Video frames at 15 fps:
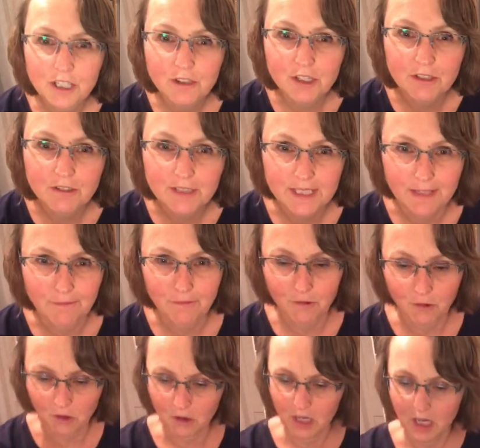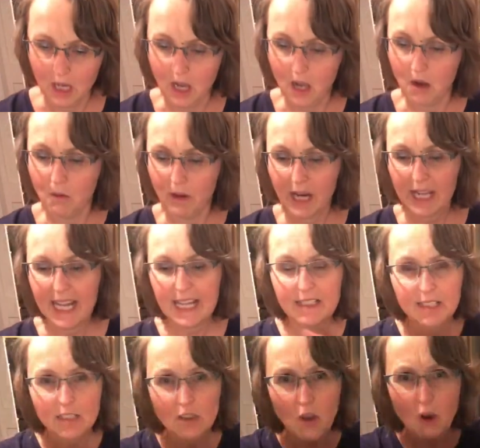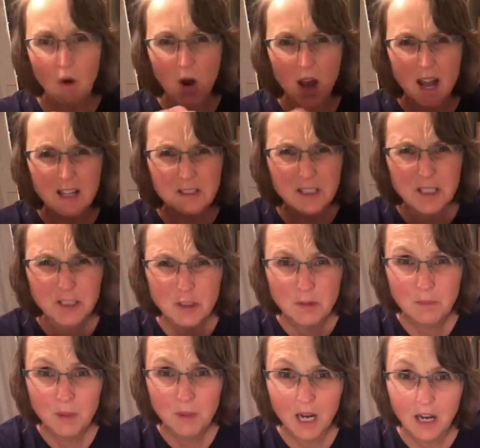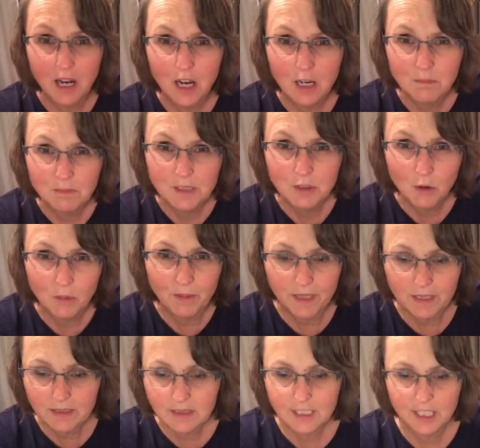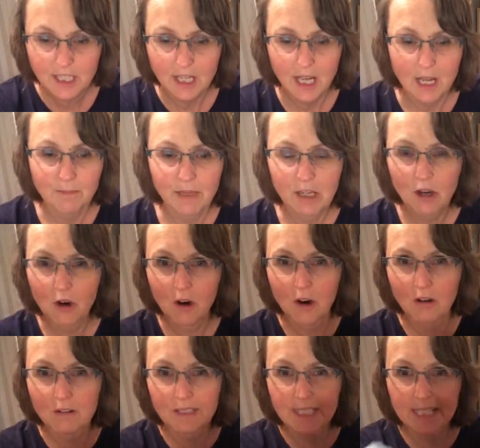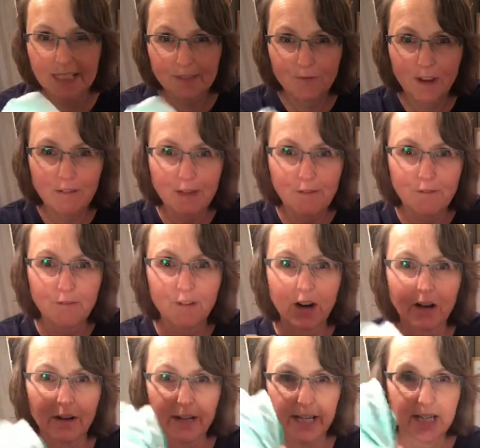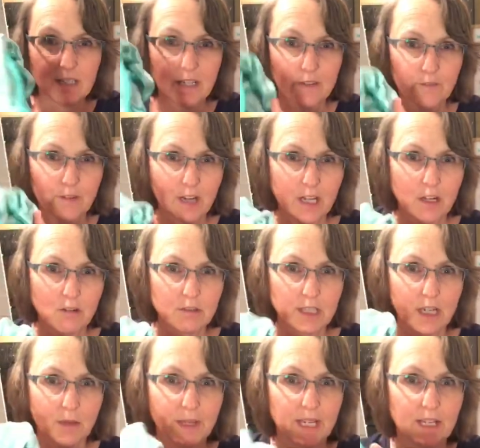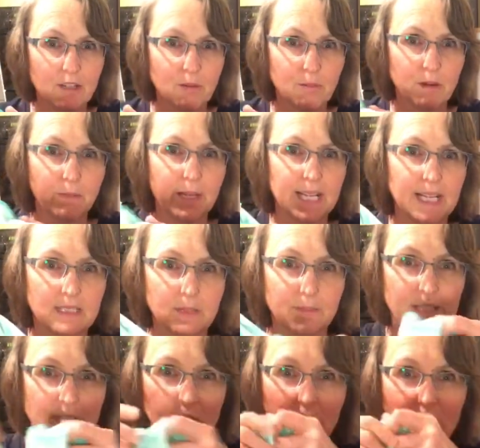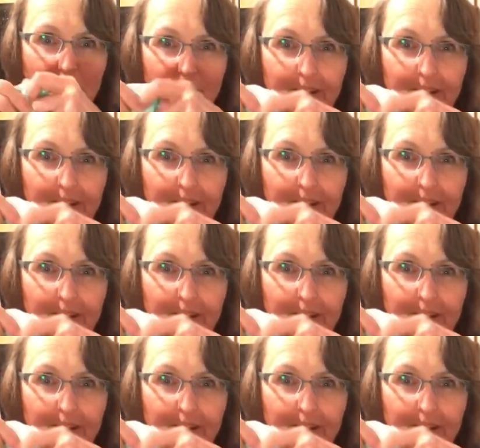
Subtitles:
I cannot multitask, as is evident. So this is, I can use it dry, and it will help polish up and take off